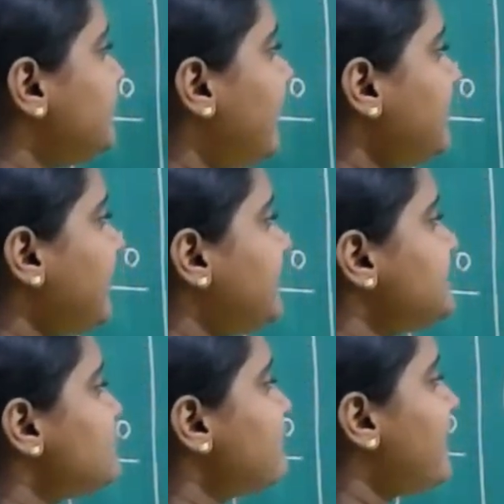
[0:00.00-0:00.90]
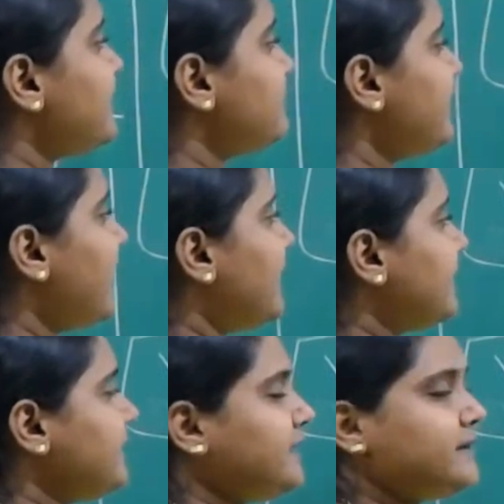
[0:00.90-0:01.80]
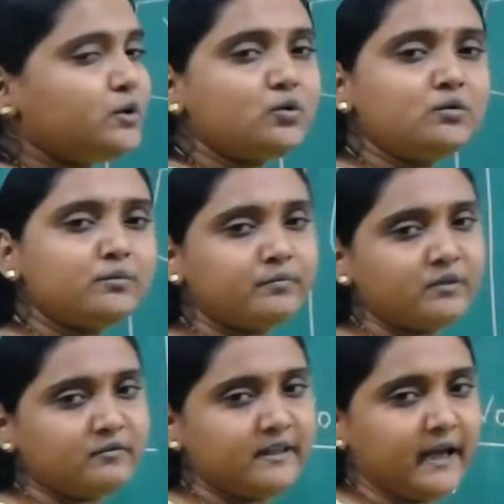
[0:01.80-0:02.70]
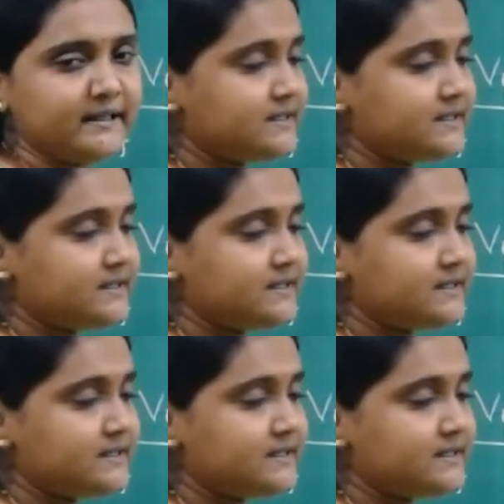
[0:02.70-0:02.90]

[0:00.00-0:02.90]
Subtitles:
it by minus of Rf by Ri into Vi.